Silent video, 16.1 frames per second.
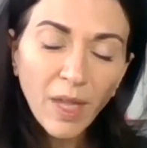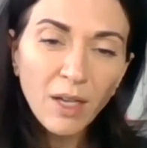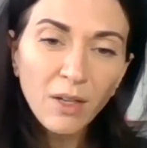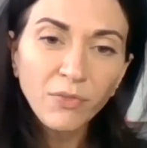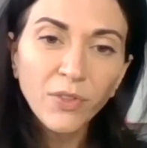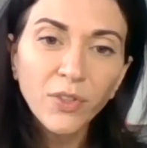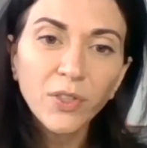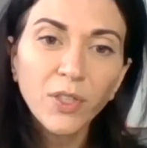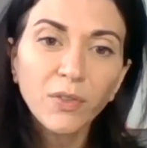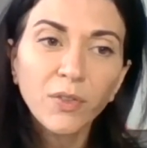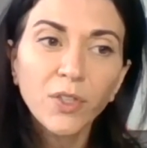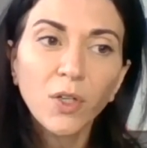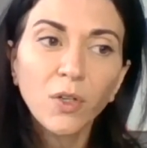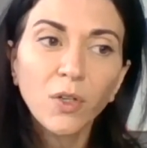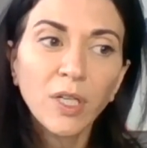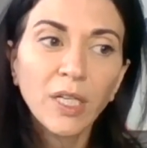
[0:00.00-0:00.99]
for
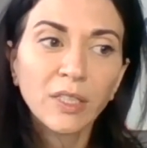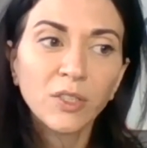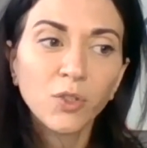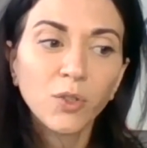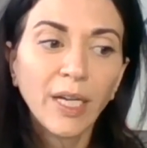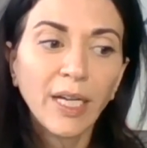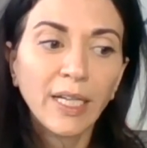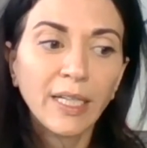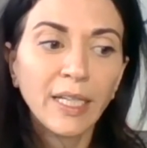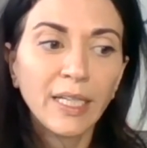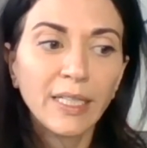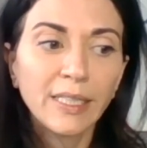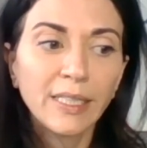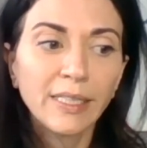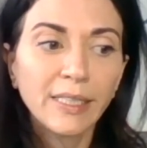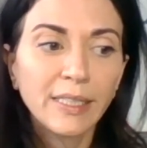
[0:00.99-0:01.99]
yoga and train
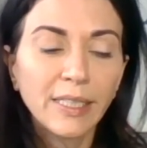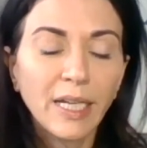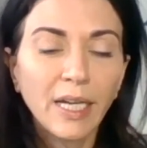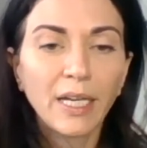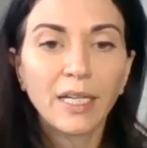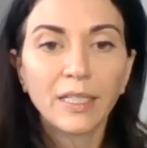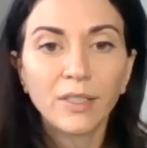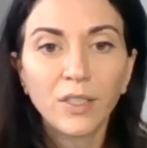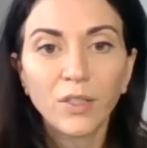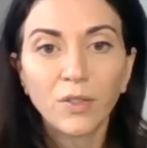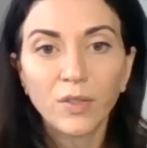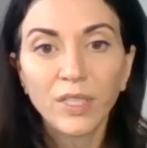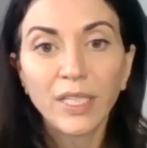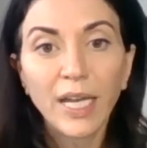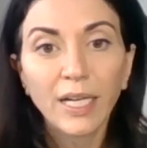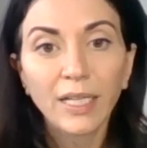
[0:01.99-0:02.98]
is
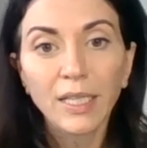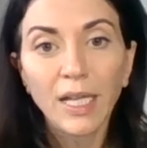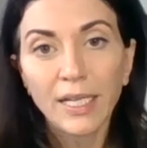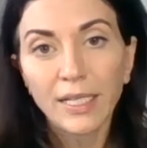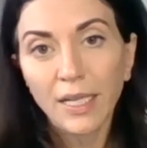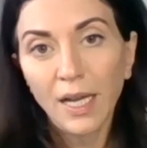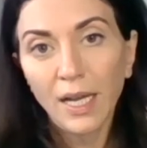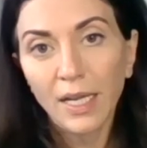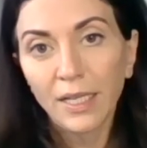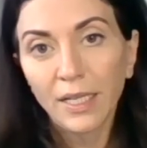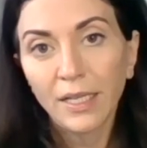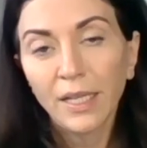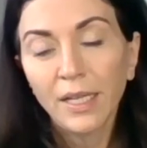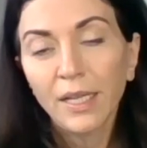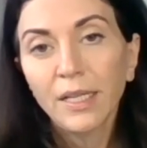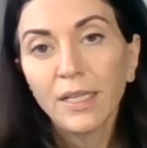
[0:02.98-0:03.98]
the neckline height.
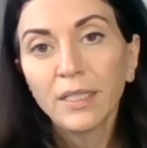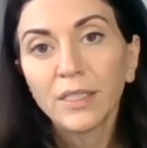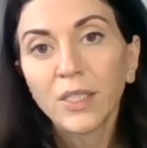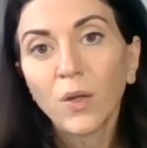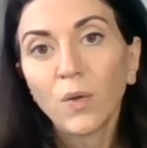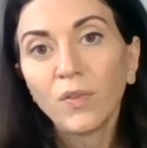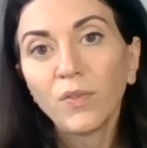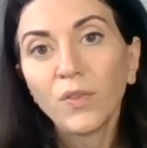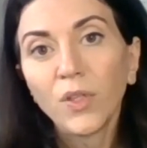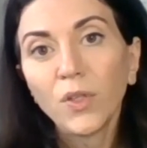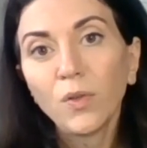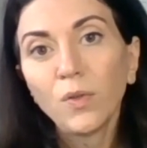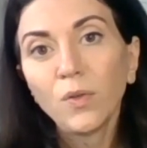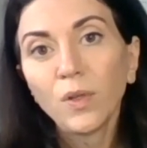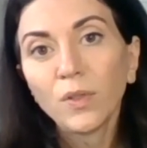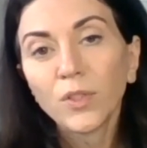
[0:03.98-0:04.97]
So if
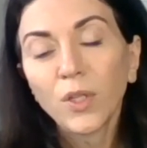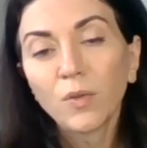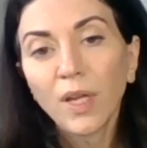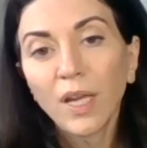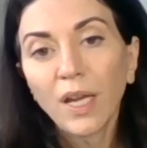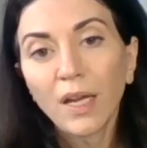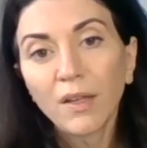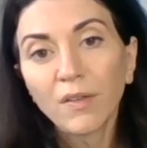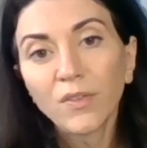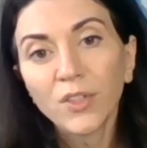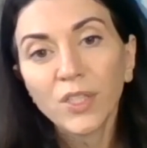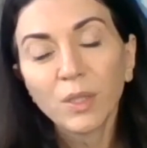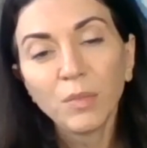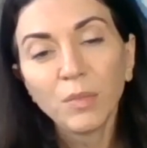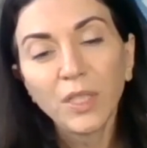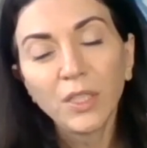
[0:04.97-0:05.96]
you're
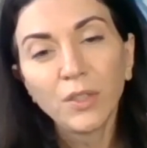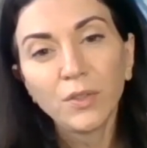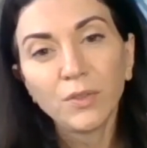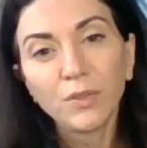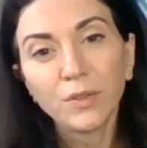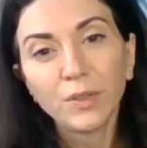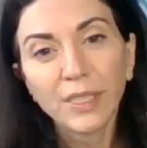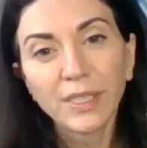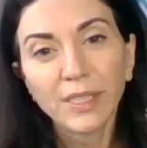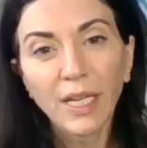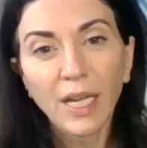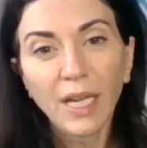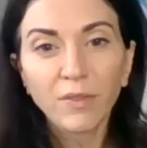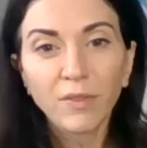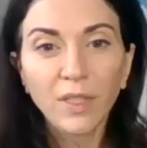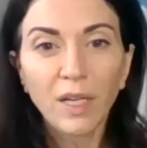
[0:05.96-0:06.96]
somebody who doesn't
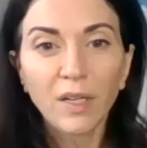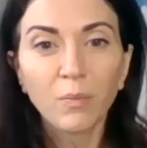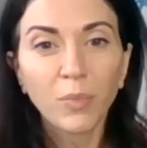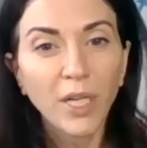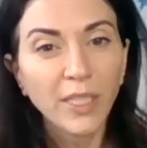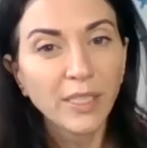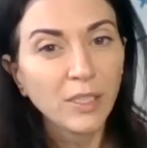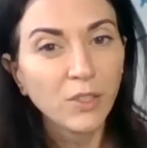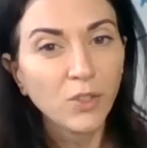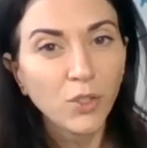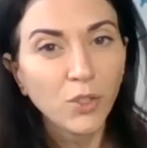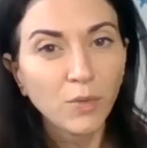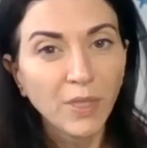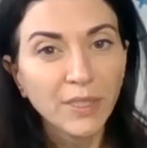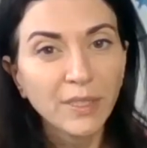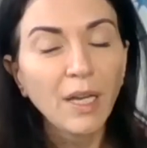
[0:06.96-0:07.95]
have a lot of breast
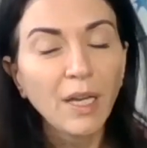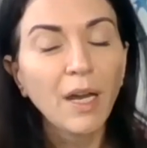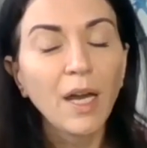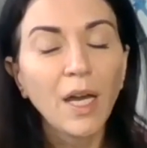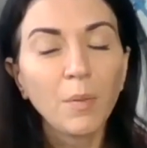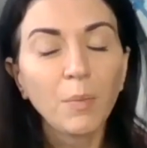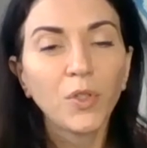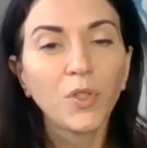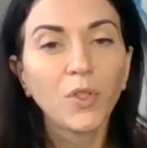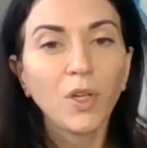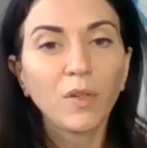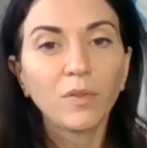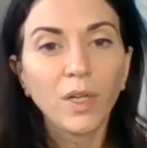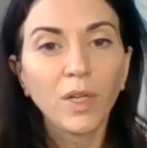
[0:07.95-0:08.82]
tissue on top, or you have